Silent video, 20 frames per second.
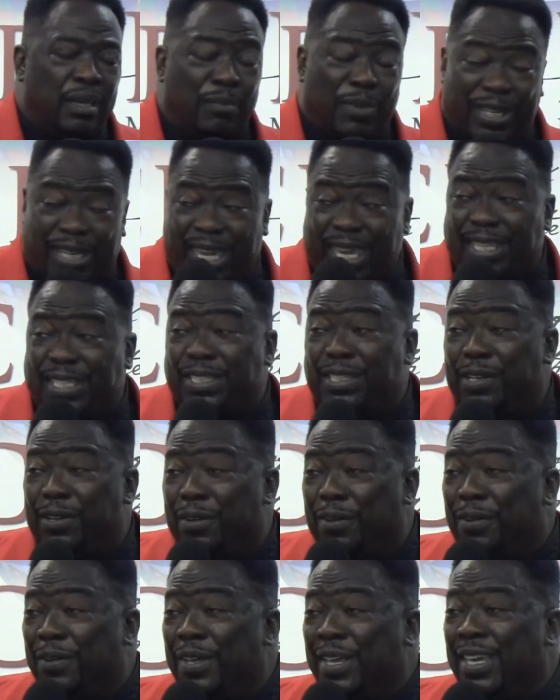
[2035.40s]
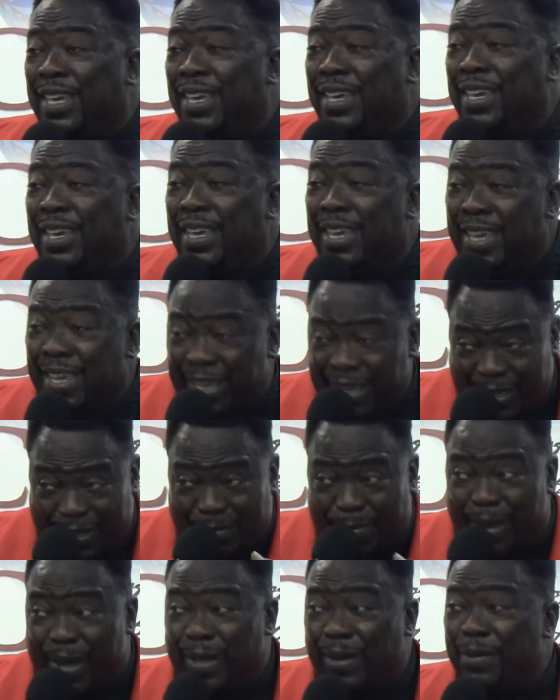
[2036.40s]
But yet still, he
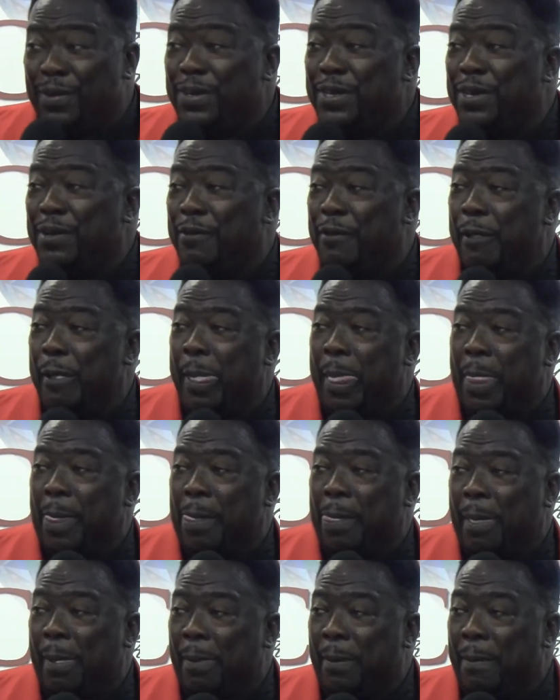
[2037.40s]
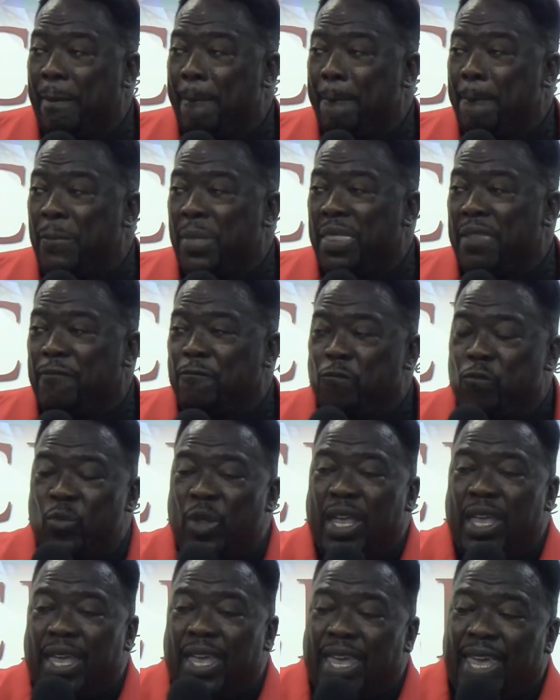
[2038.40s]
smiled on you. Oh,
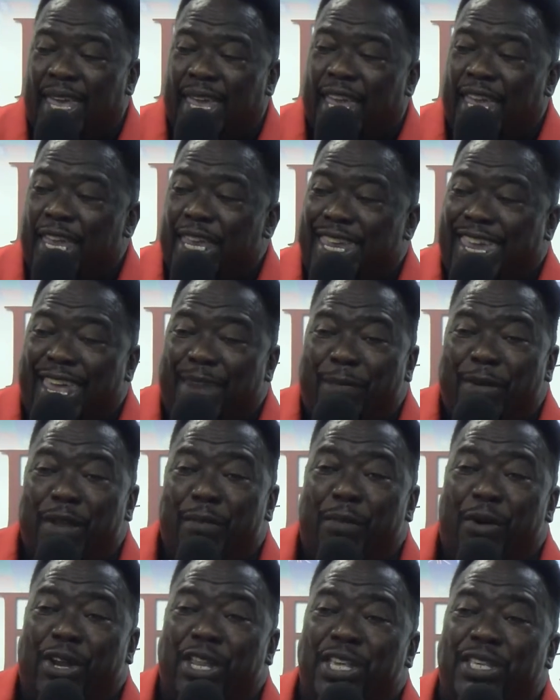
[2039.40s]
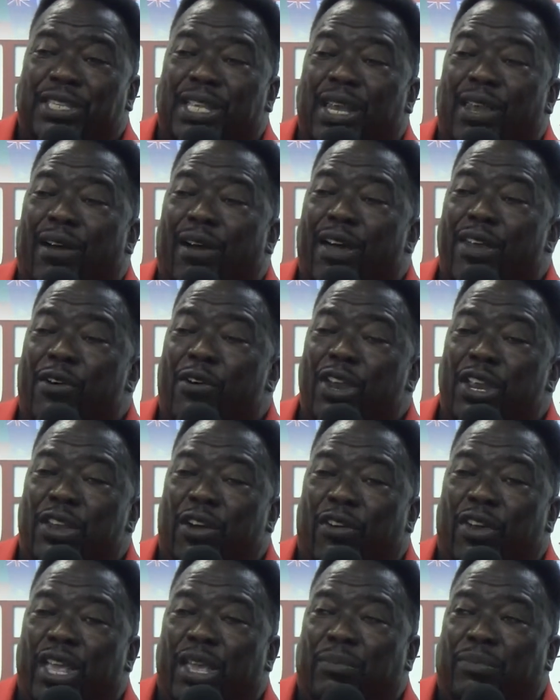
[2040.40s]
yeah. Get up in the morning, you say, Lord, on on
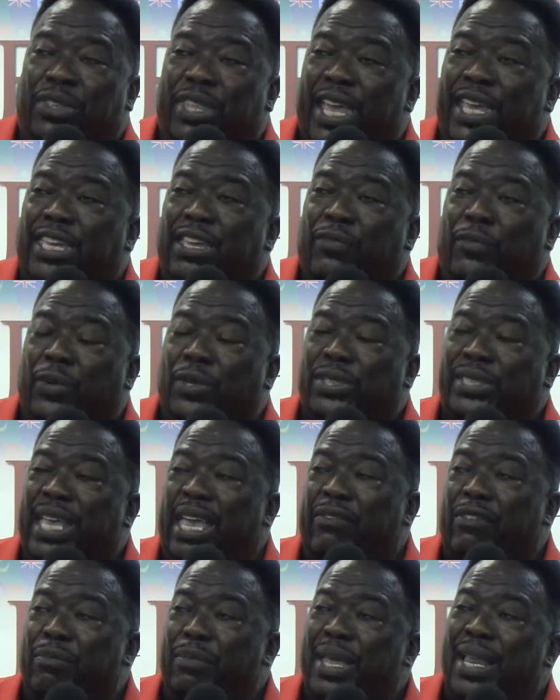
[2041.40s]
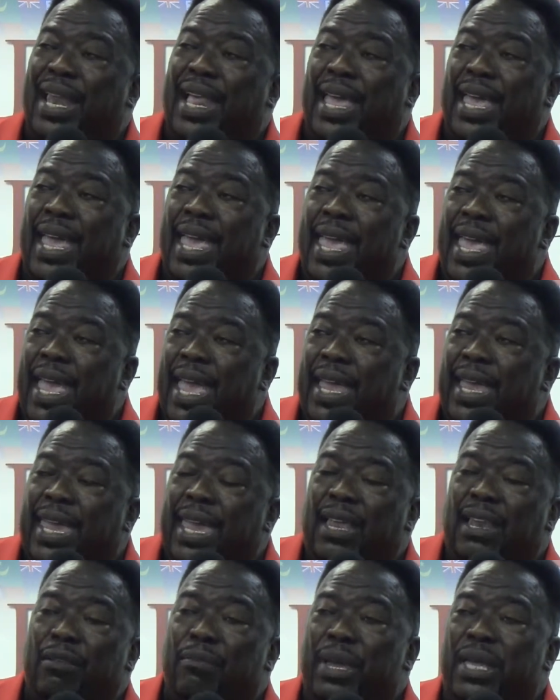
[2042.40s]
only thank you for saving me and
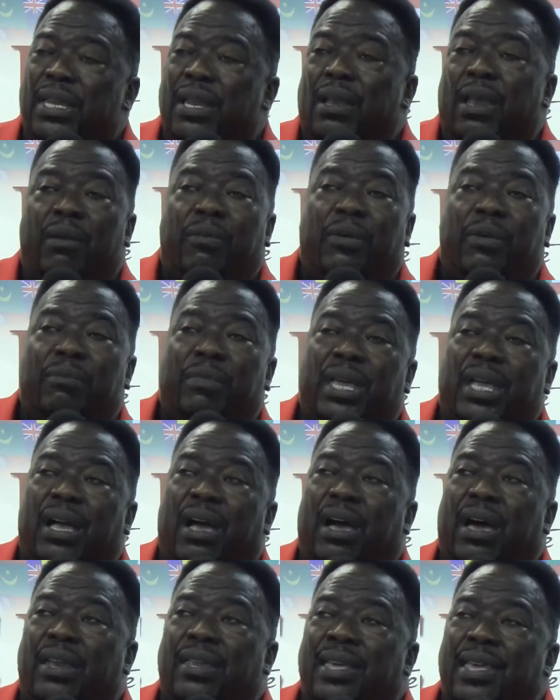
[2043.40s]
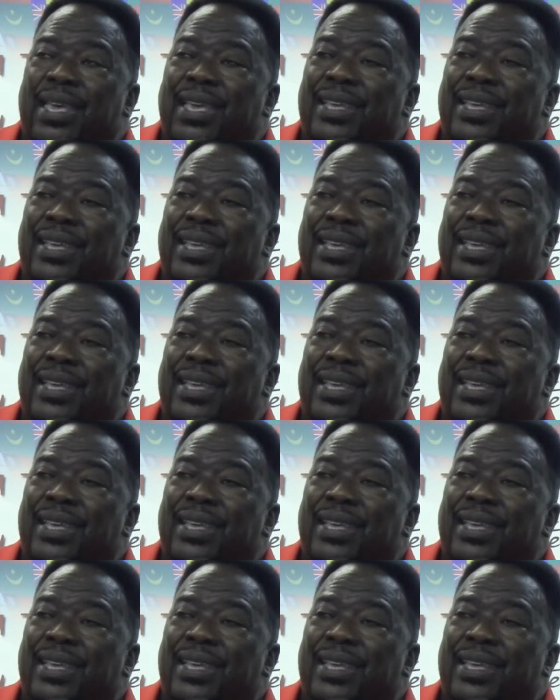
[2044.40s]
healing me, and delivering me, God.